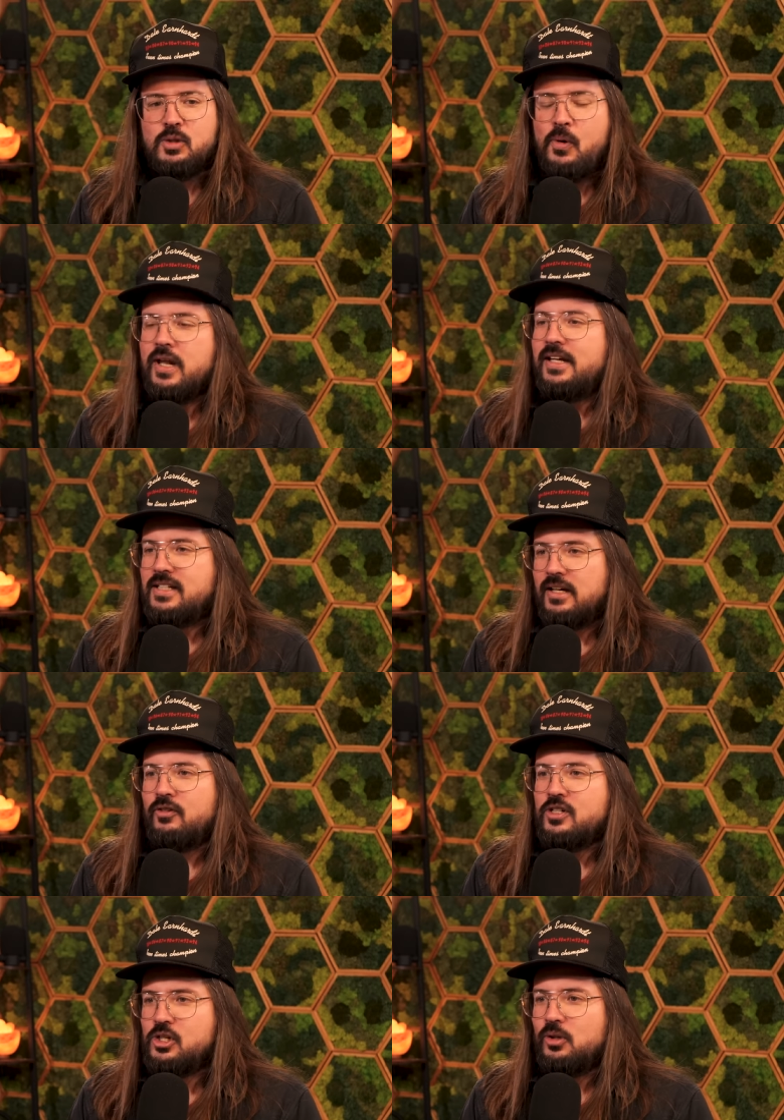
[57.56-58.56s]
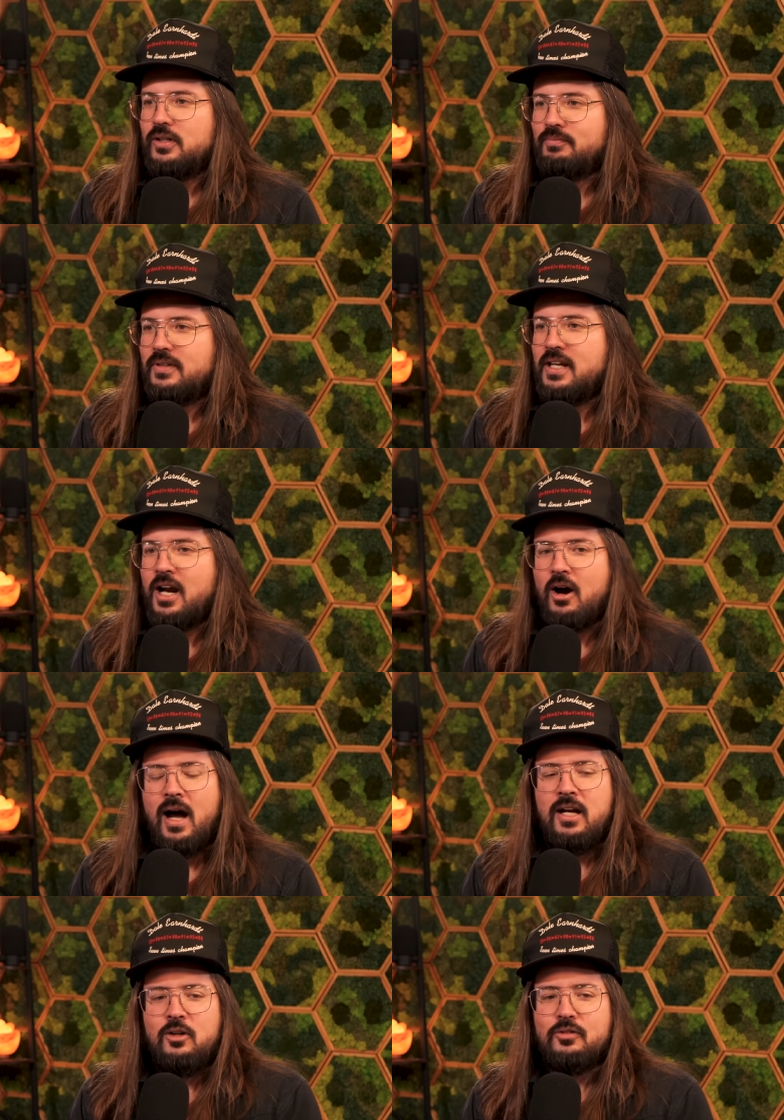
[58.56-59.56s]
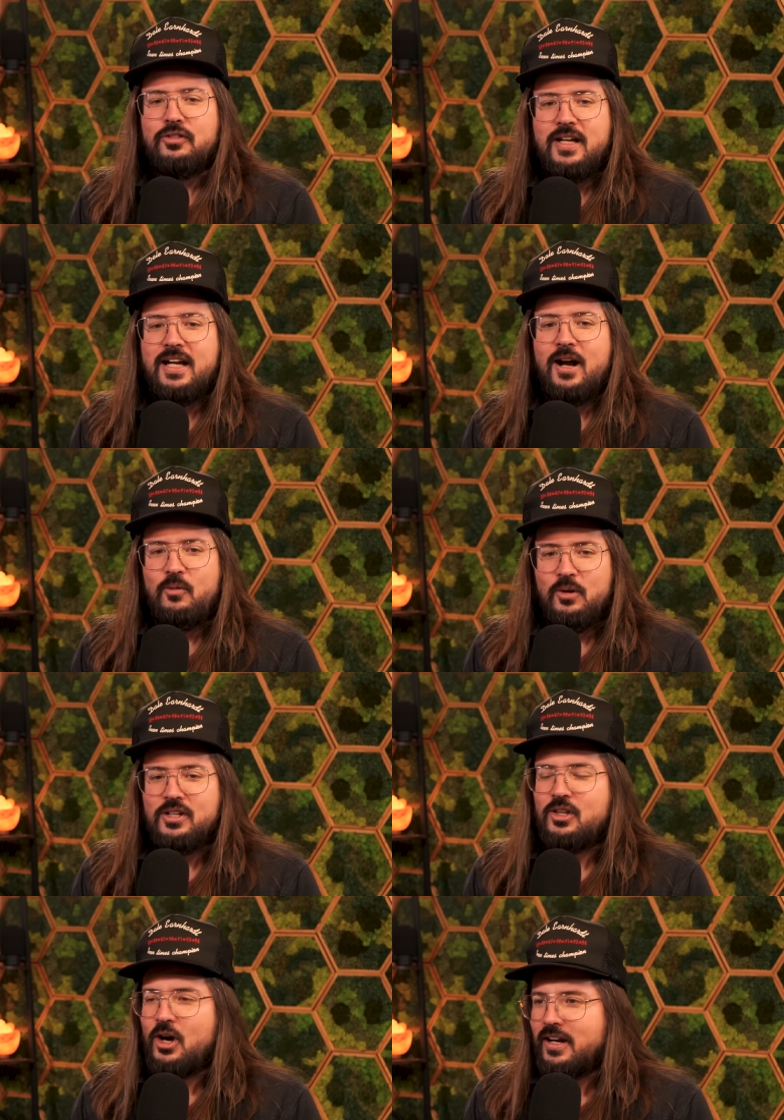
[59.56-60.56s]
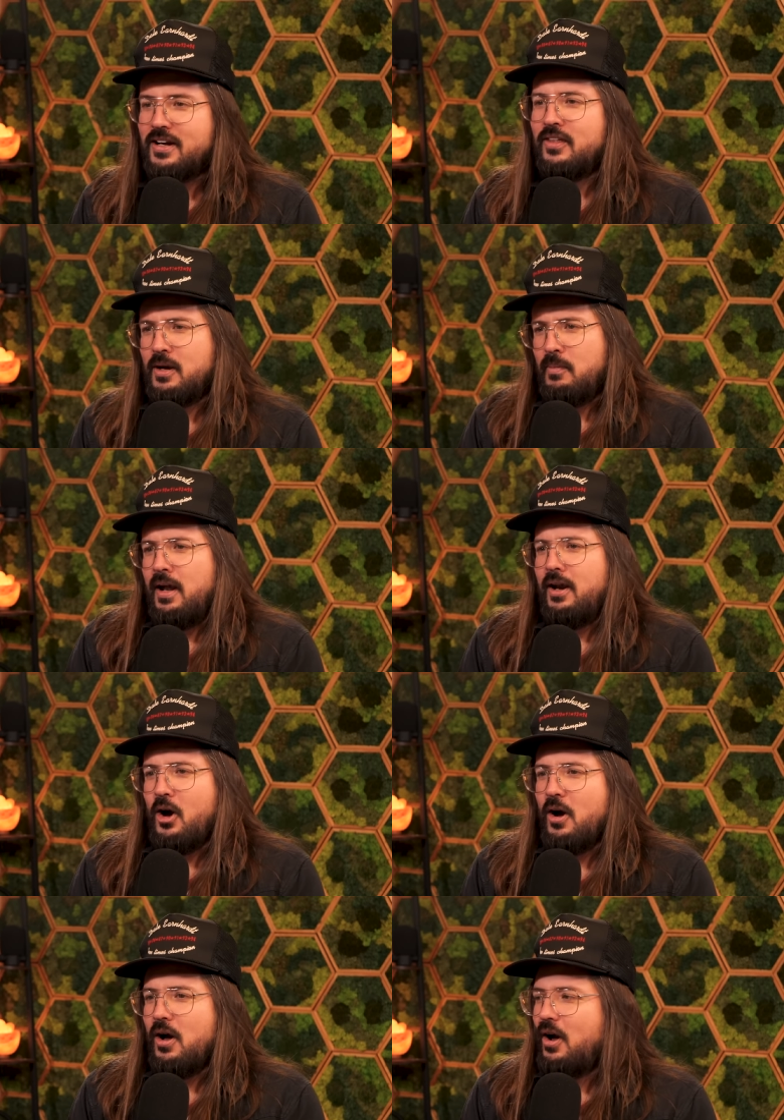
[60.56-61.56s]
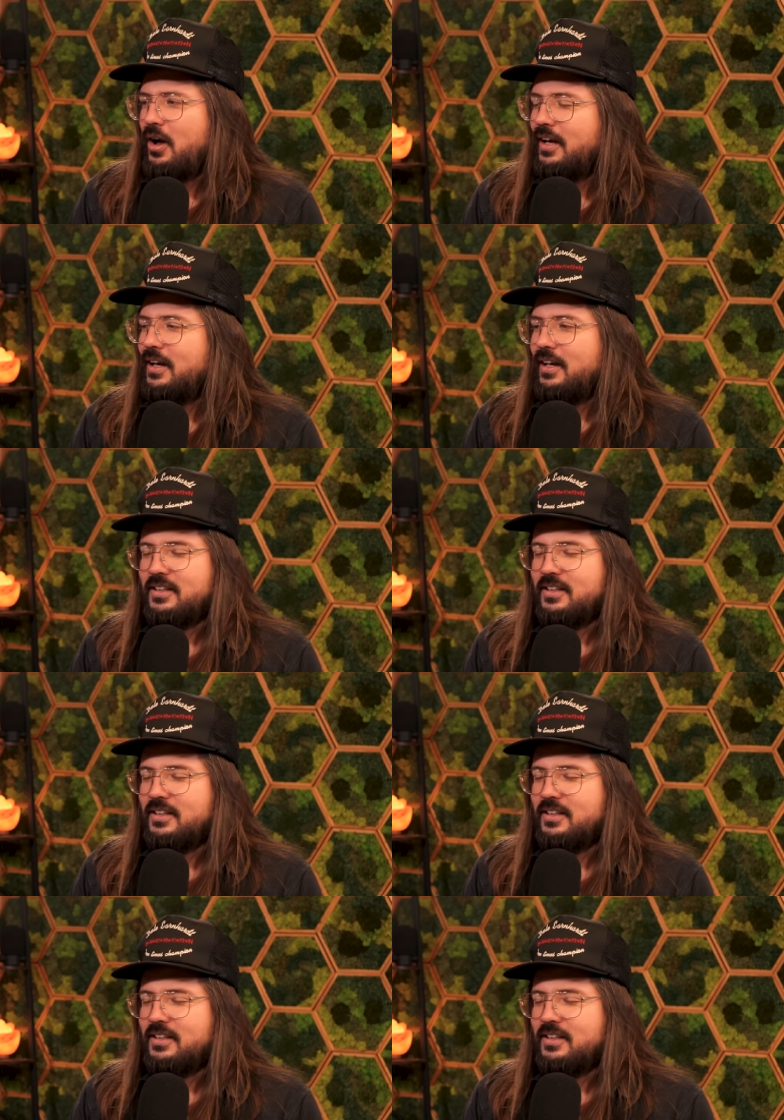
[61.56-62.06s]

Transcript: was pretty indifferent to it. You know, I don't think I really thought anything about it.